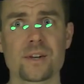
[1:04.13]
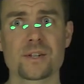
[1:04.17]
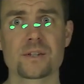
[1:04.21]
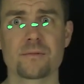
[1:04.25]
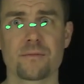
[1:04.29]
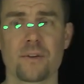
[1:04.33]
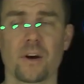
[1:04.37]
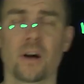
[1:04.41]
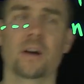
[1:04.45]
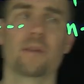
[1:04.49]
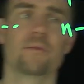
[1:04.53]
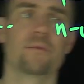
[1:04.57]

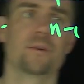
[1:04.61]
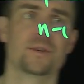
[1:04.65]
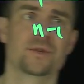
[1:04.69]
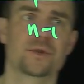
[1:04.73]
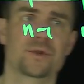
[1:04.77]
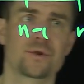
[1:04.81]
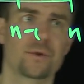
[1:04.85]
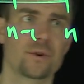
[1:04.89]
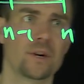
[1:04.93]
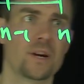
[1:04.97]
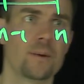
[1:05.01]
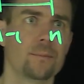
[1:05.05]
present value of
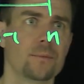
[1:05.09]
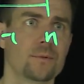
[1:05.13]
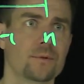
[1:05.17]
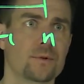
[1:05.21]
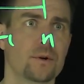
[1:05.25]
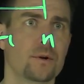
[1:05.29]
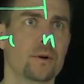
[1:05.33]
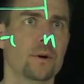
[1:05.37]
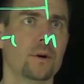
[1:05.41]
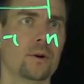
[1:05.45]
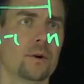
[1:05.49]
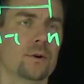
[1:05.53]
this
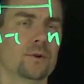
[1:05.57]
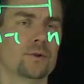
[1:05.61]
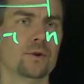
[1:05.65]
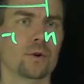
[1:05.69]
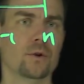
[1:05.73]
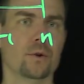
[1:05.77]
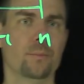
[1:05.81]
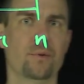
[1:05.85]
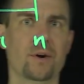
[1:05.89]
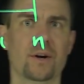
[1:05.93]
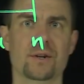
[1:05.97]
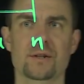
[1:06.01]
streams?
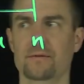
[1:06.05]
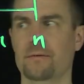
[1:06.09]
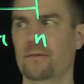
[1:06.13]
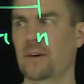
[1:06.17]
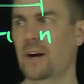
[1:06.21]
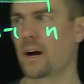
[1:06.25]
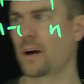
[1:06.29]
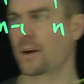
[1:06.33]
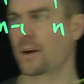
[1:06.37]
So the present